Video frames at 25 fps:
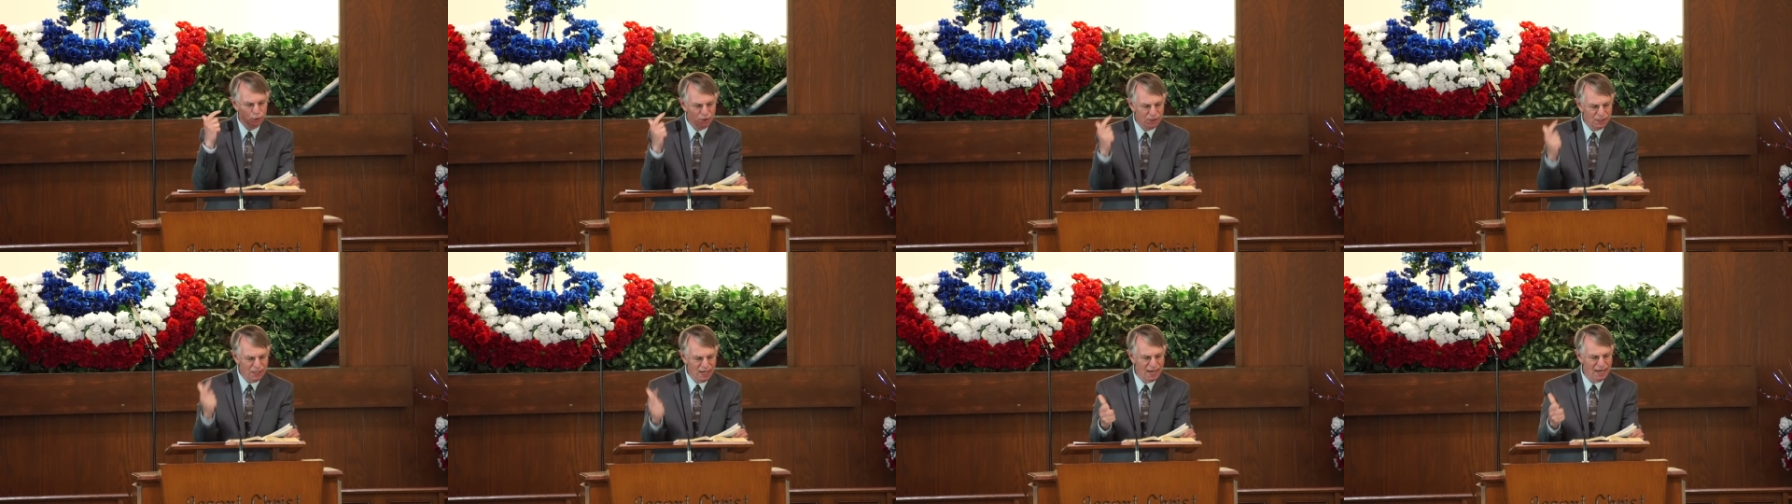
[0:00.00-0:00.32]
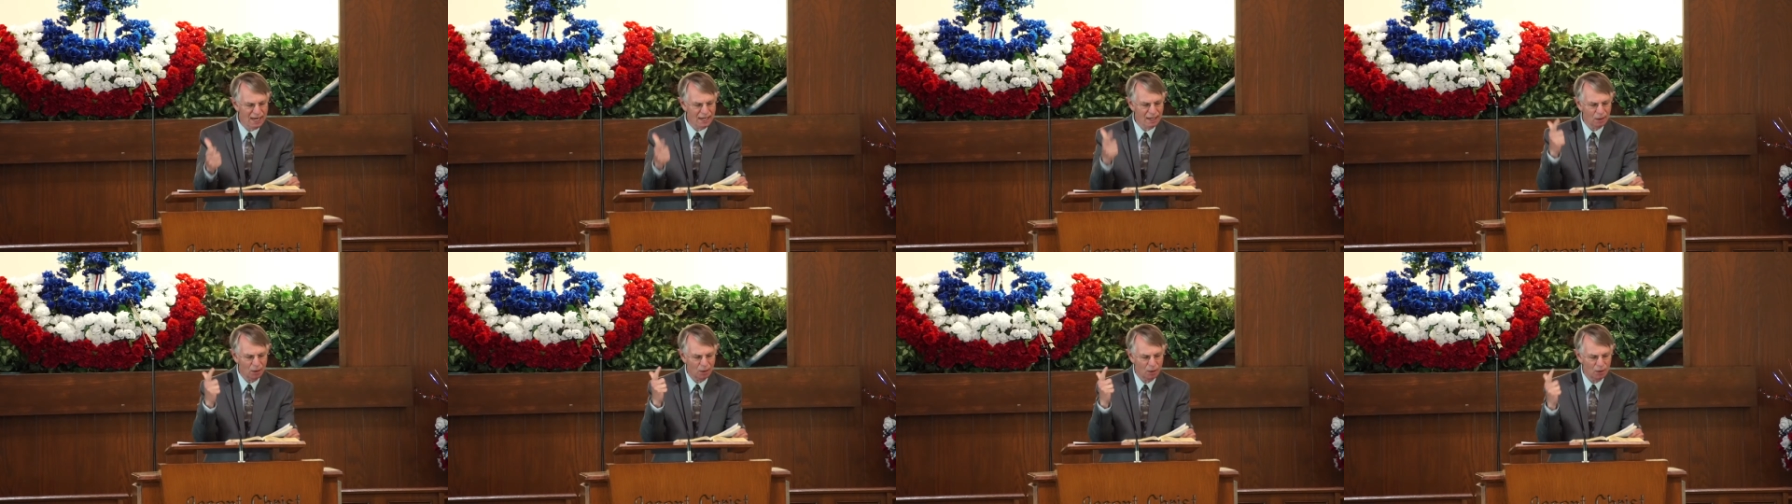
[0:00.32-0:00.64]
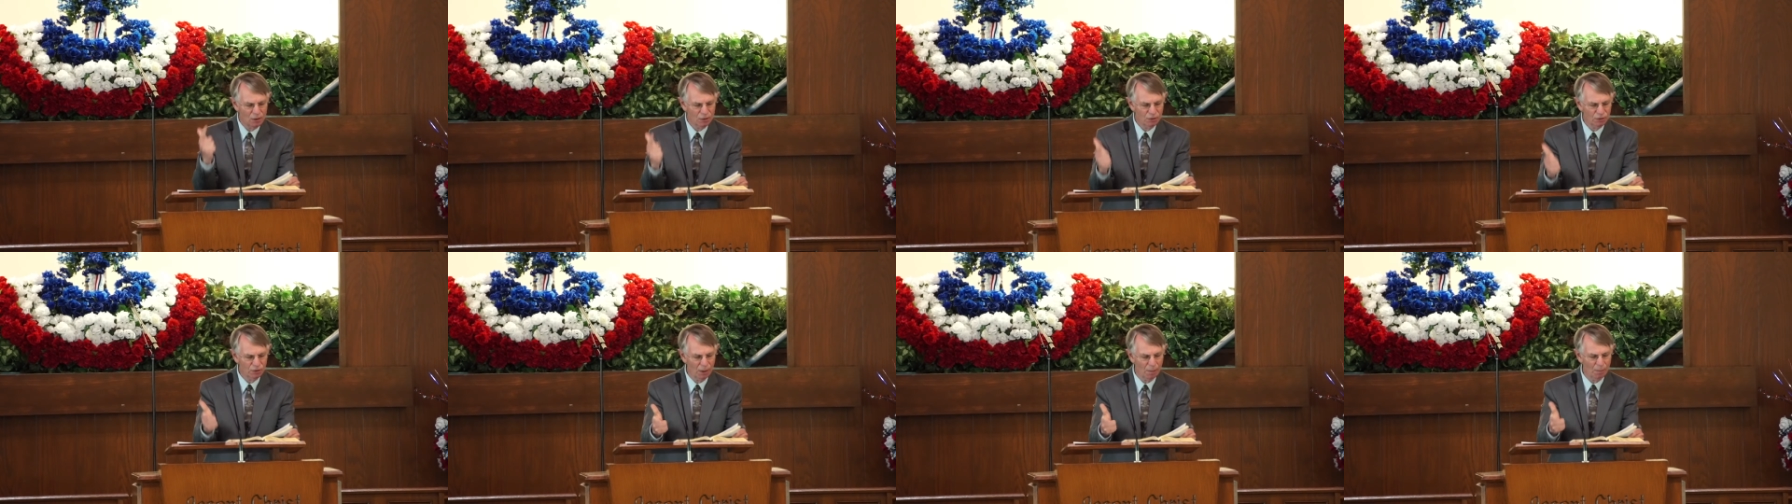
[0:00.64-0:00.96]
take
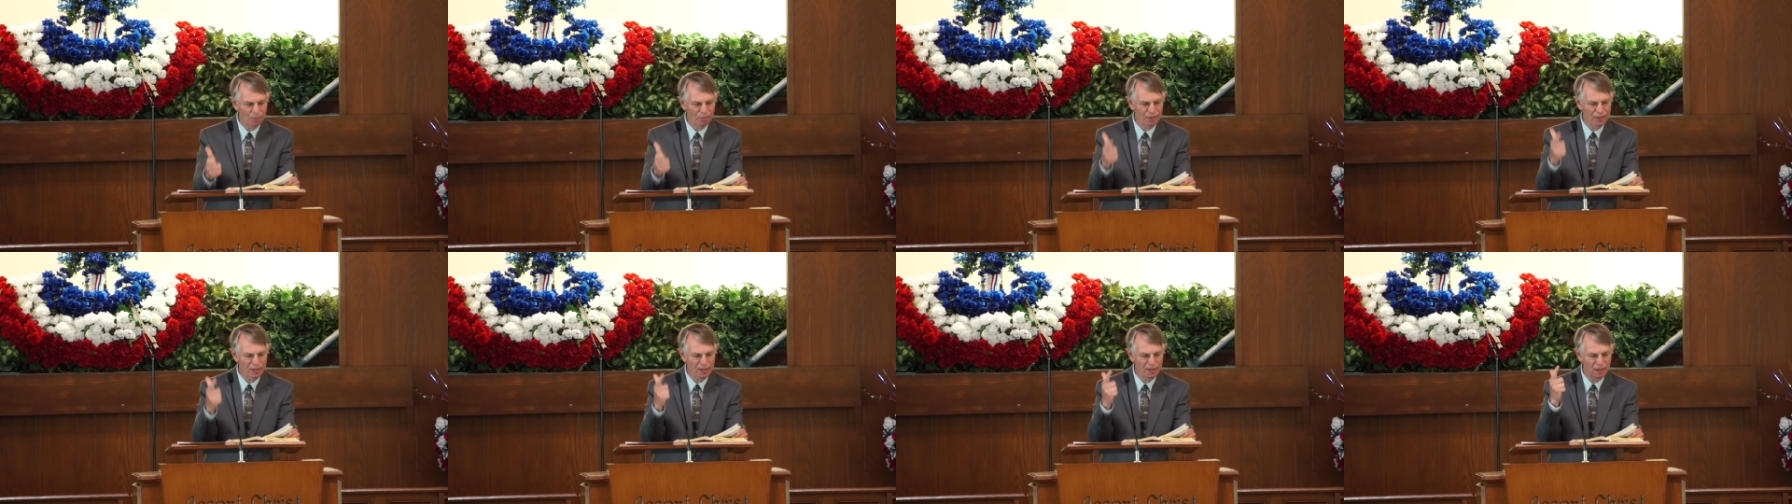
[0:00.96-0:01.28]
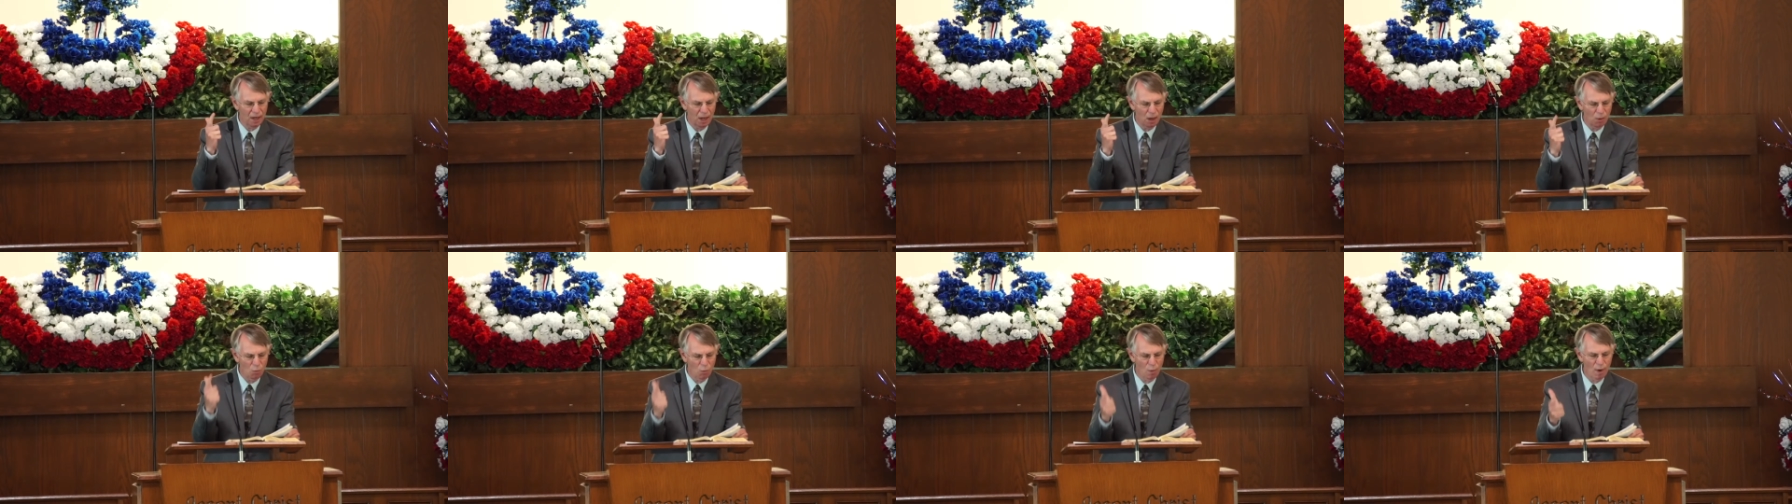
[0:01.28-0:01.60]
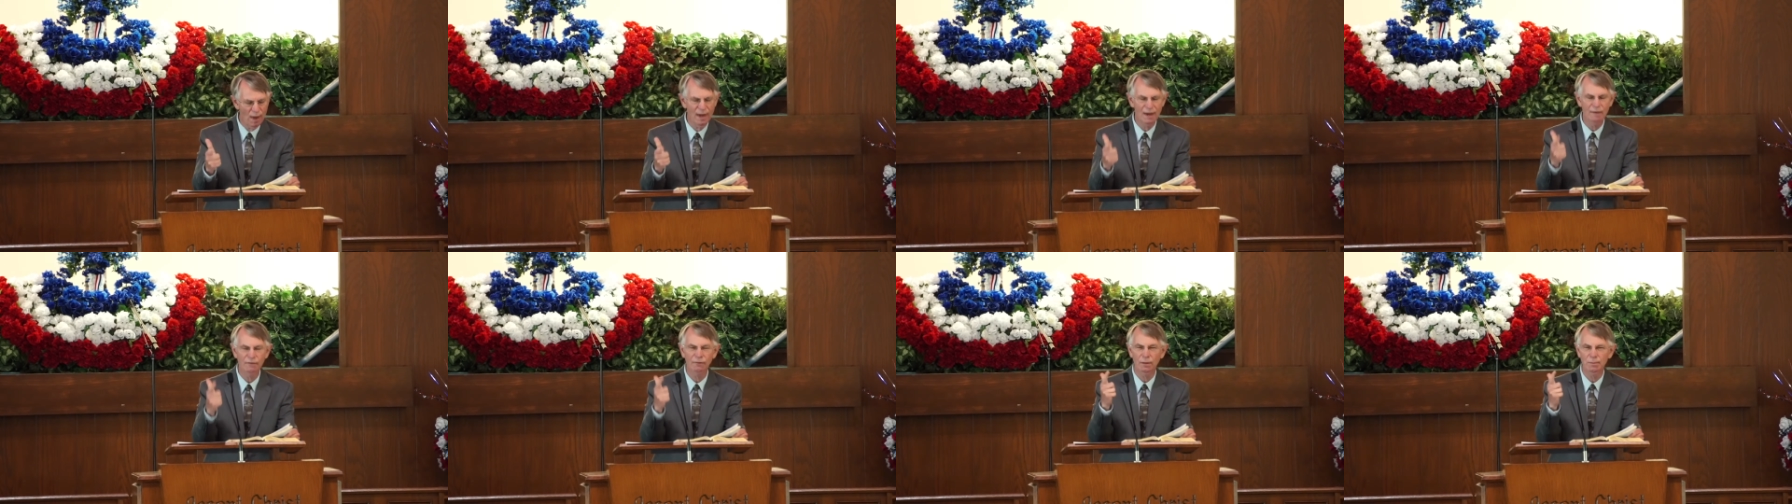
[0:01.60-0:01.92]
something
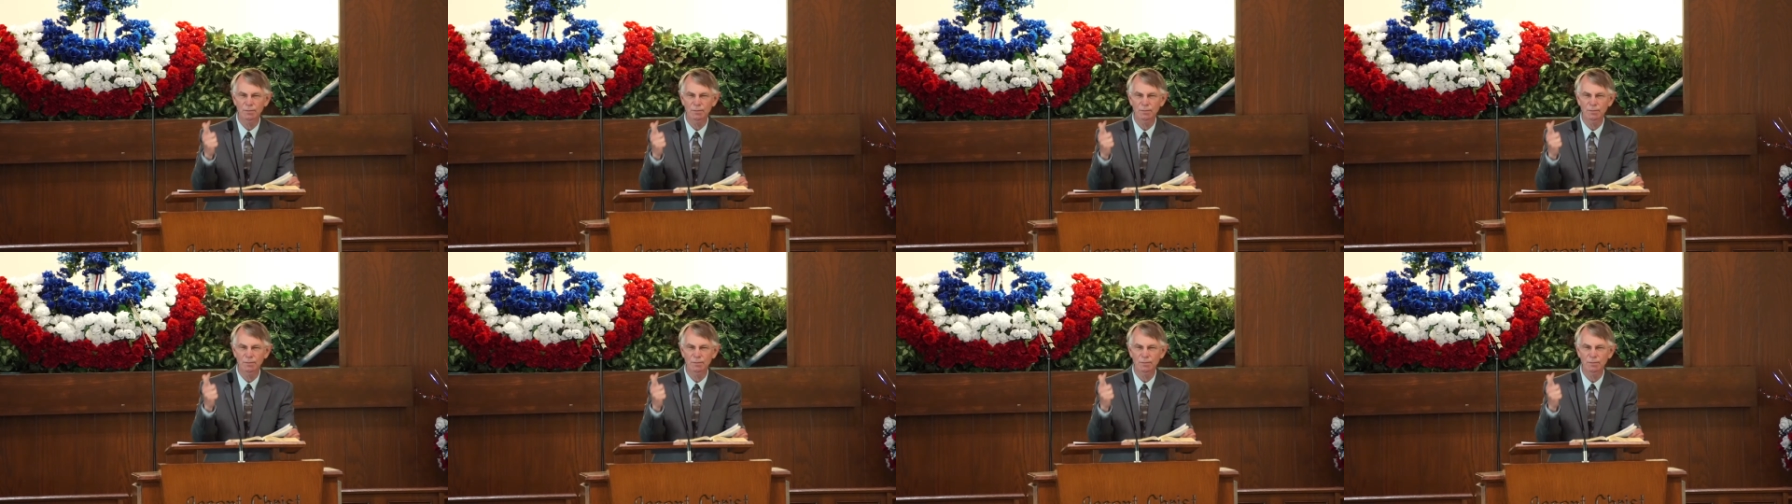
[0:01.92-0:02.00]
away from